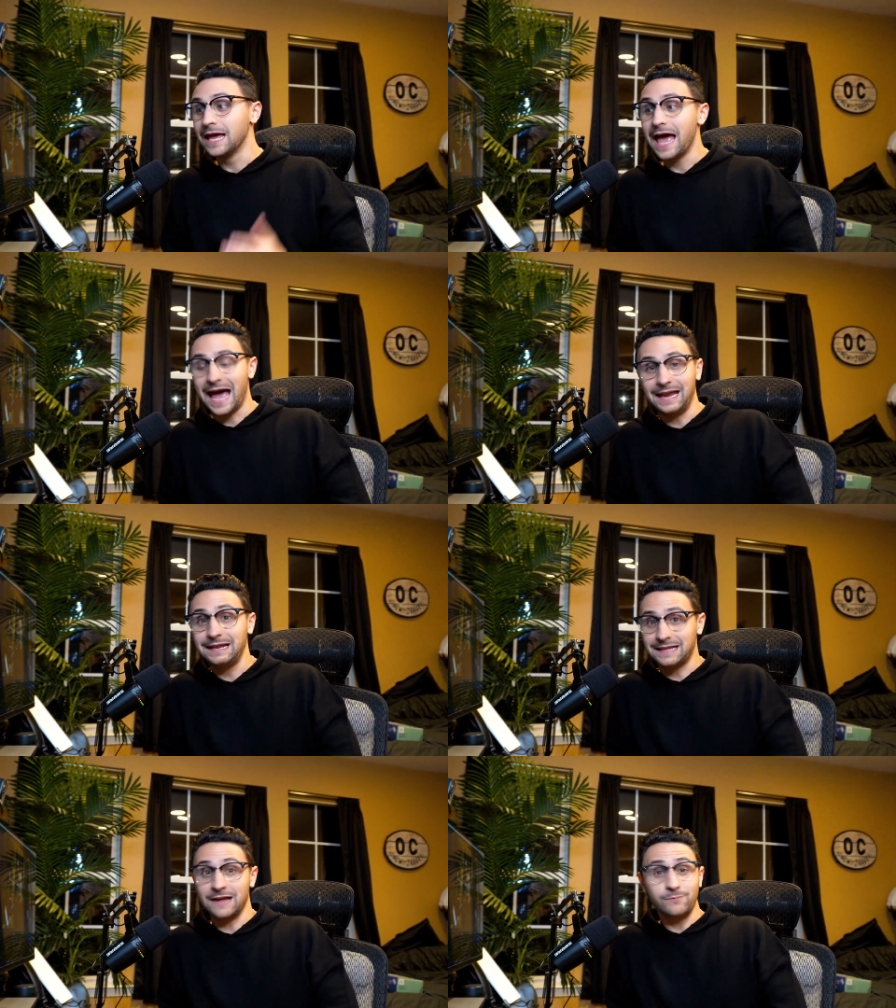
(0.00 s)
And it
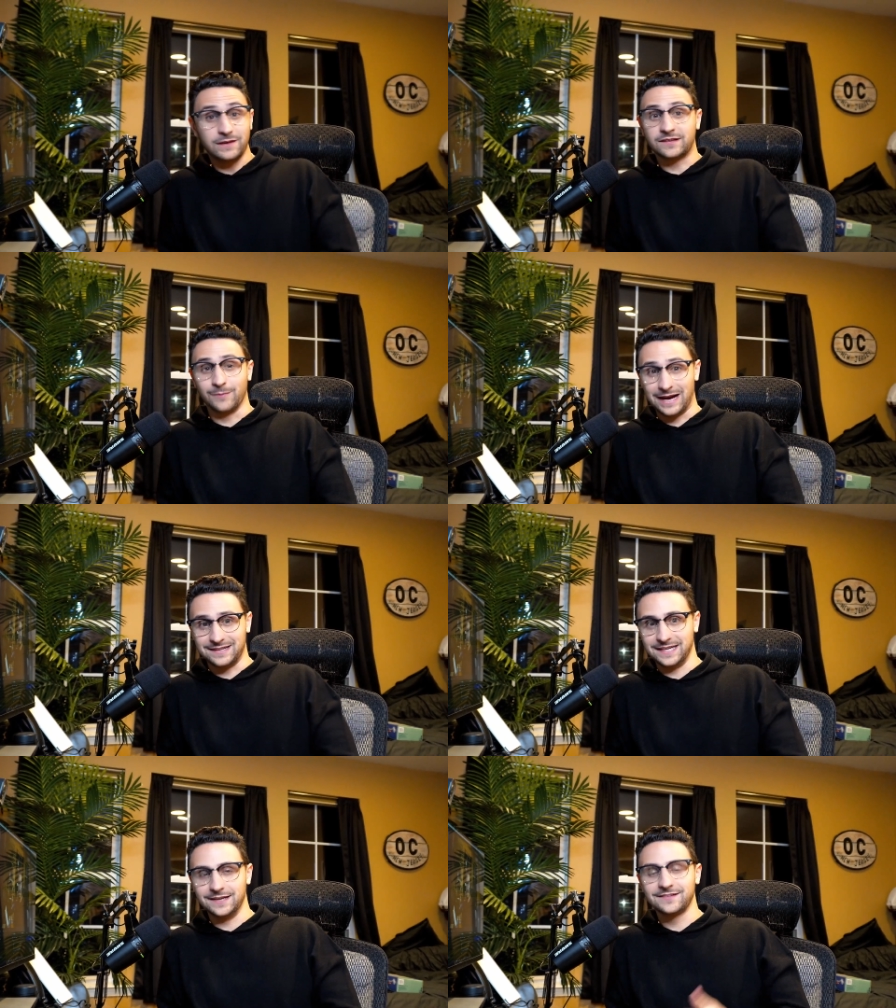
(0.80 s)
gave me some
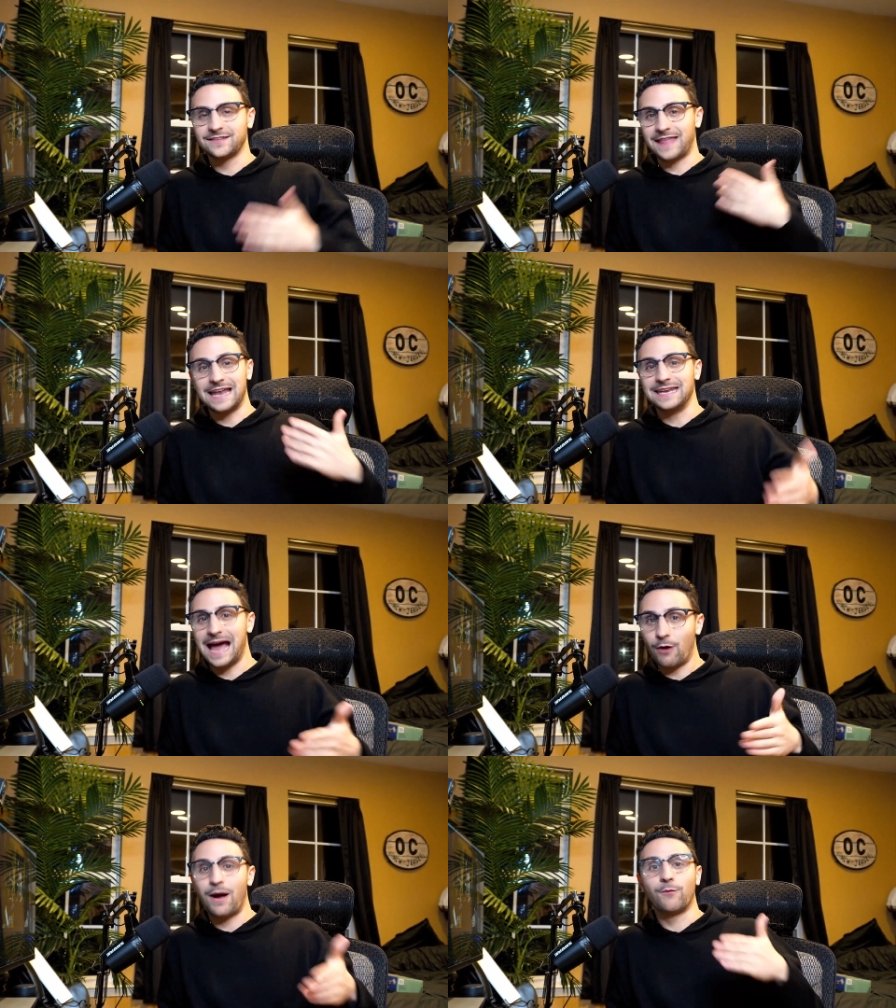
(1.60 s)
ideas that now
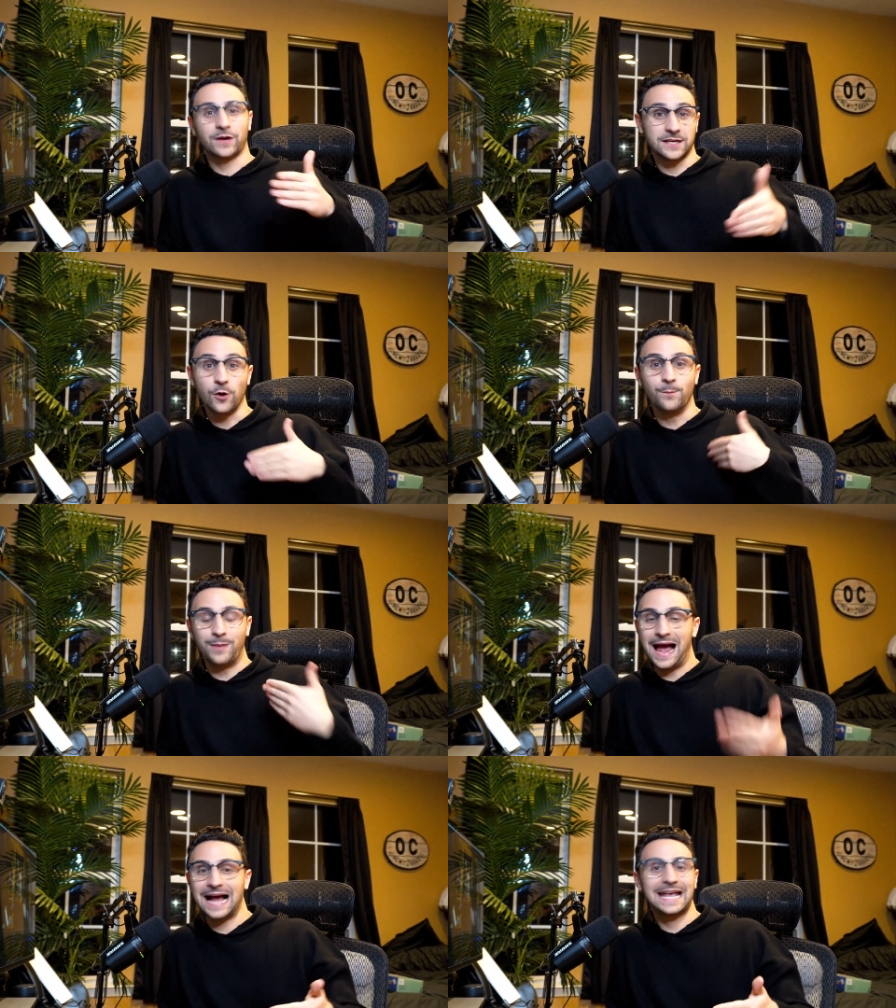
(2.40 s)
I want to go
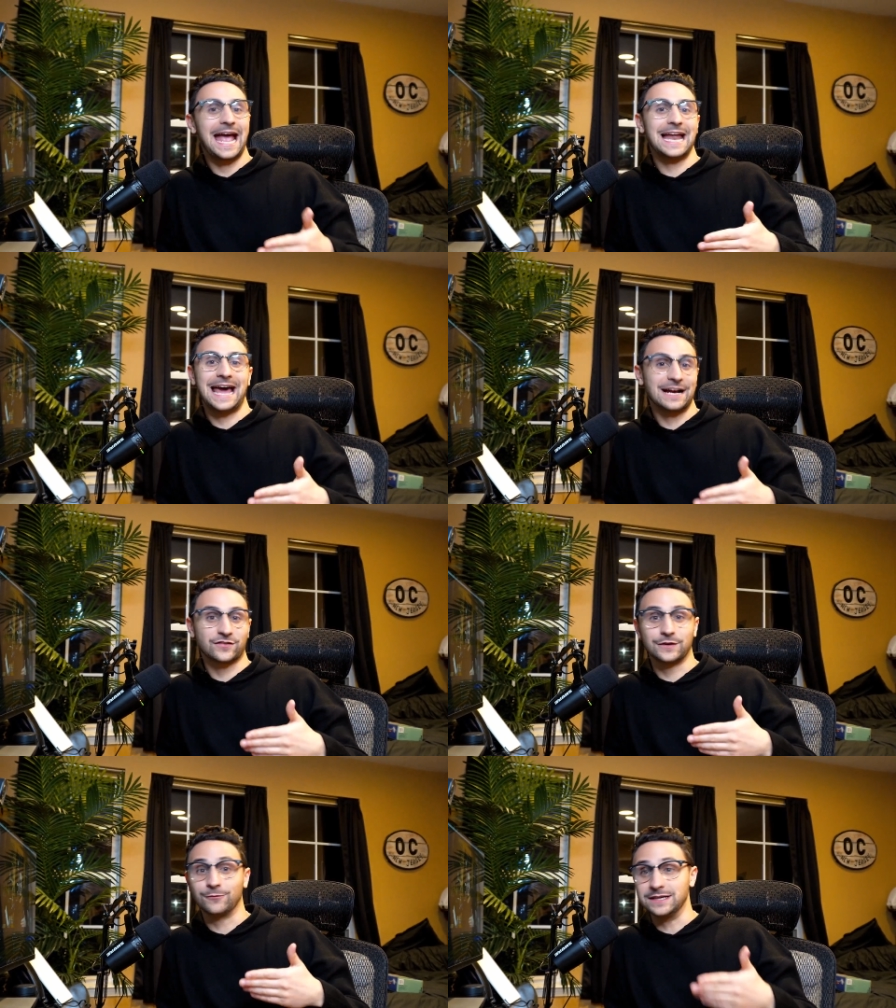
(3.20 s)
back and actually
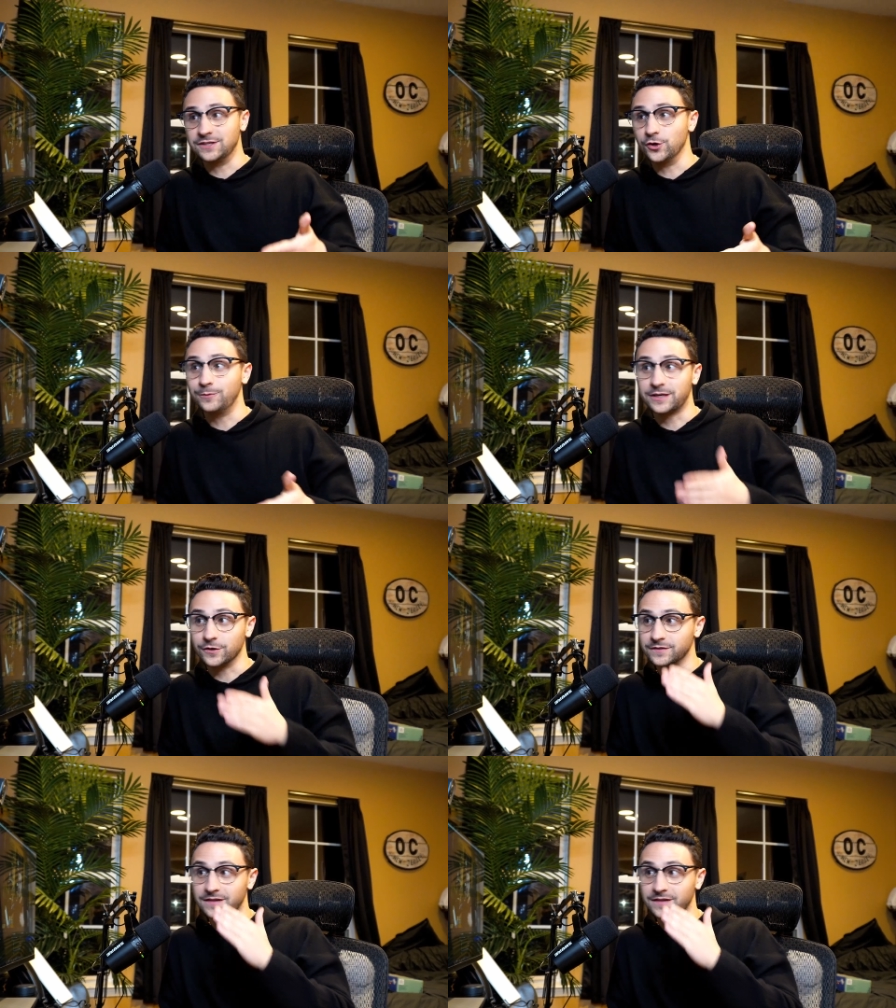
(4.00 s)
redo because